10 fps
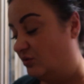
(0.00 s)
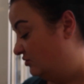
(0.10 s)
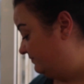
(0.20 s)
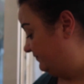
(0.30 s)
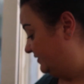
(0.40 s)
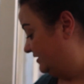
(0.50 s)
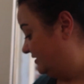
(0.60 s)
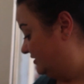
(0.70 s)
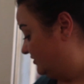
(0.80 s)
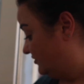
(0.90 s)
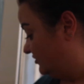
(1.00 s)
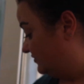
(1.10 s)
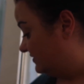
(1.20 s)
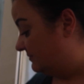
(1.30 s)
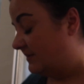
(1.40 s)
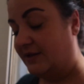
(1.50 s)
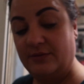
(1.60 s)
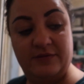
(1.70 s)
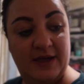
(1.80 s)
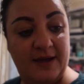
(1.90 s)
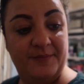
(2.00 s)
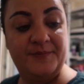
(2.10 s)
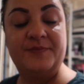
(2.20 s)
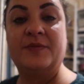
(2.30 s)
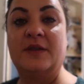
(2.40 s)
or do something with that.